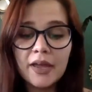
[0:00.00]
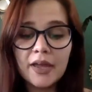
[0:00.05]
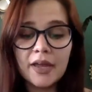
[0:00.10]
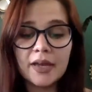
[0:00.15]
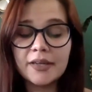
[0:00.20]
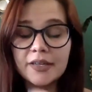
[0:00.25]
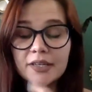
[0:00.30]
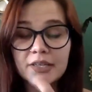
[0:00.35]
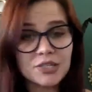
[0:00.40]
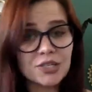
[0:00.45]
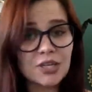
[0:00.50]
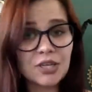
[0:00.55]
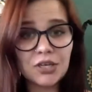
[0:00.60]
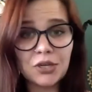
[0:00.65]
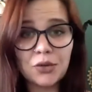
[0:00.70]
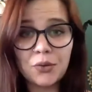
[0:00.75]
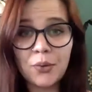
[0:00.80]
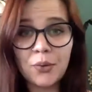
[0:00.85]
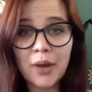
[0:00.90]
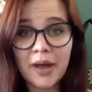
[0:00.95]
and
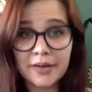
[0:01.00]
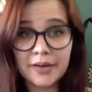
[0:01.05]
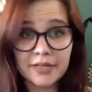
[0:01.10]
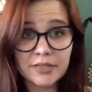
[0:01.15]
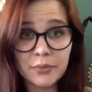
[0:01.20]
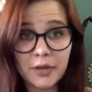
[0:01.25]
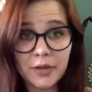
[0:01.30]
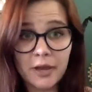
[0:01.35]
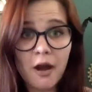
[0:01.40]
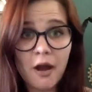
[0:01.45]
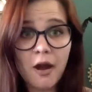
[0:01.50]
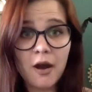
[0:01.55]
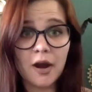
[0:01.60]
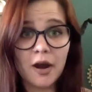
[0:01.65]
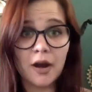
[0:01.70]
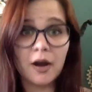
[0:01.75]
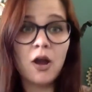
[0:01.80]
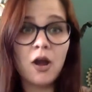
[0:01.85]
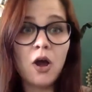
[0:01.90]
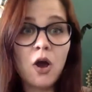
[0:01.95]
continue as we
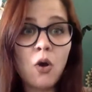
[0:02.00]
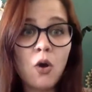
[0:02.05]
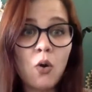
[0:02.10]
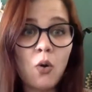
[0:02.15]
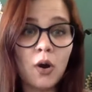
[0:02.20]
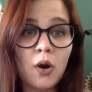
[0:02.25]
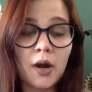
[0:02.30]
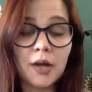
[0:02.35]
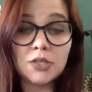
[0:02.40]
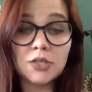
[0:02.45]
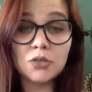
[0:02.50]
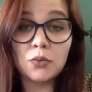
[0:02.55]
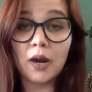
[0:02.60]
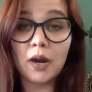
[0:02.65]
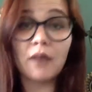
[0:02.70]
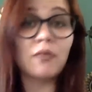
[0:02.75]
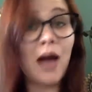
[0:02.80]
are, or to